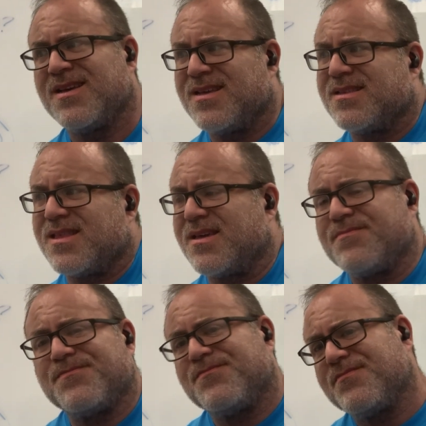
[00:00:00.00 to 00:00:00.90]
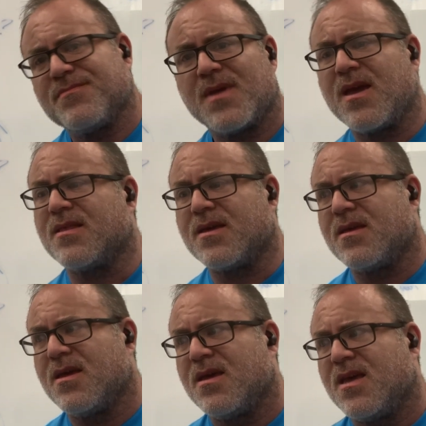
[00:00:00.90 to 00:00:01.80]
It's like, man, like
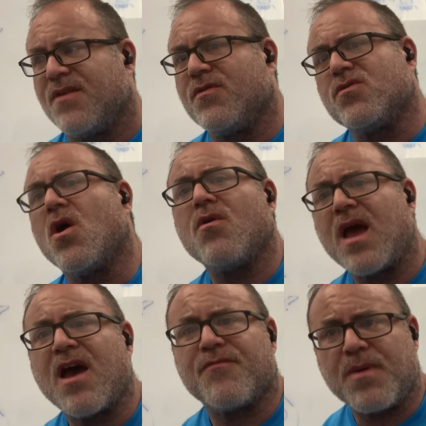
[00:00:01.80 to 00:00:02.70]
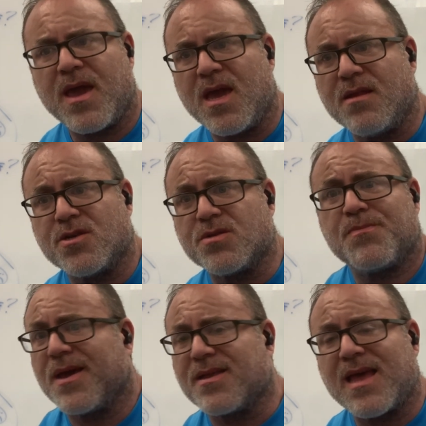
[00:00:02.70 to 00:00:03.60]
if you don't have pain, just
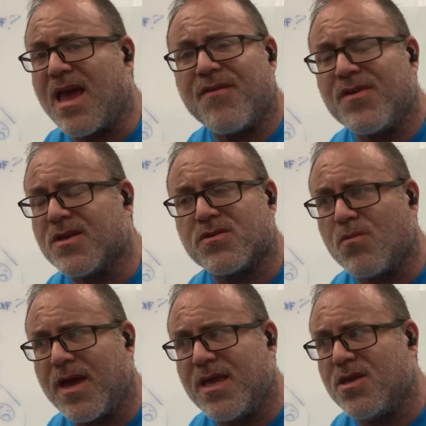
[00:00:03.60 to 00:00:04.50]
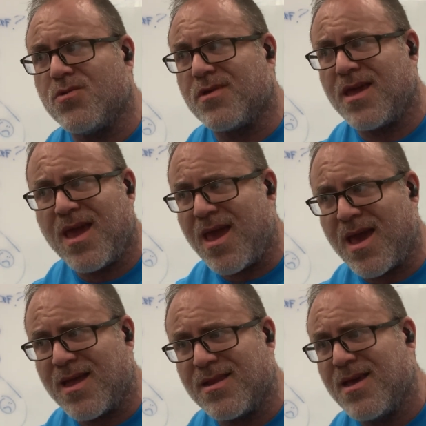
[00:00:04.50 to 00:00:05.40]
pick the heaviest weight you
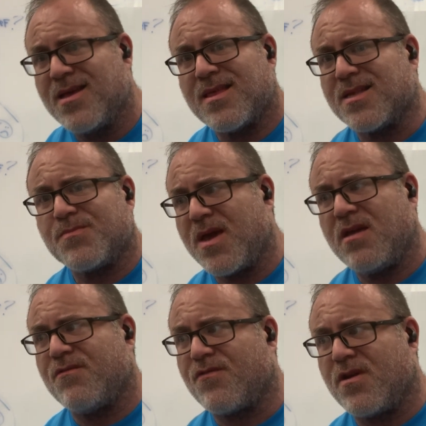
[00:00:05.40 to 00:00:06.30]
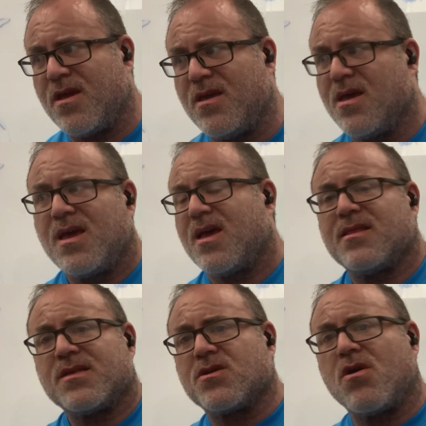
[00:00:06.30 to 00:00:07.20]
can that's pain-free, and
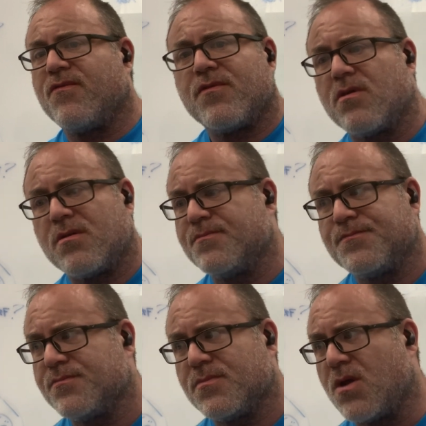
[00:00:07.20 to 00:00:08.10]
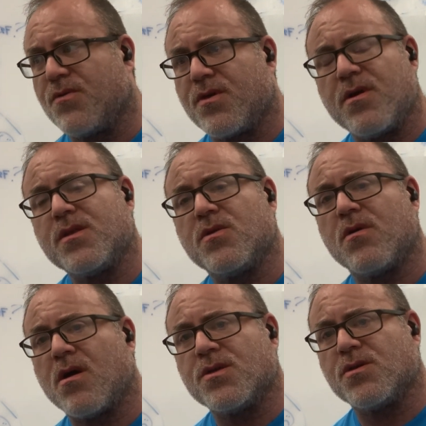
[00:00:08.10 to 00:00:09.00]
let's go for 30 to
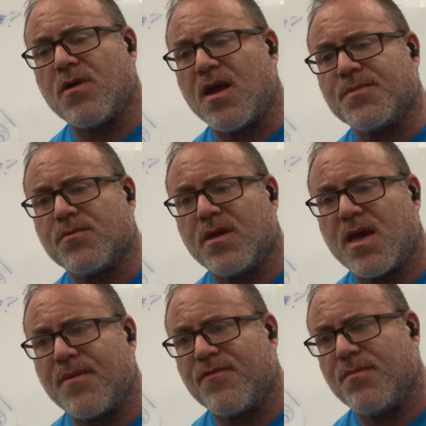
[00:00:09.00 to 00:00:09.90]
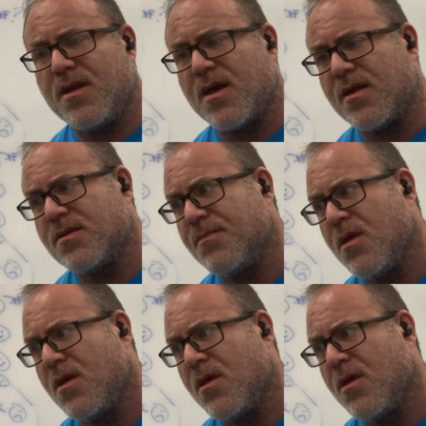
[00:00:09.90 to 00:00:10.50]
100 reps, rehab for meatheads.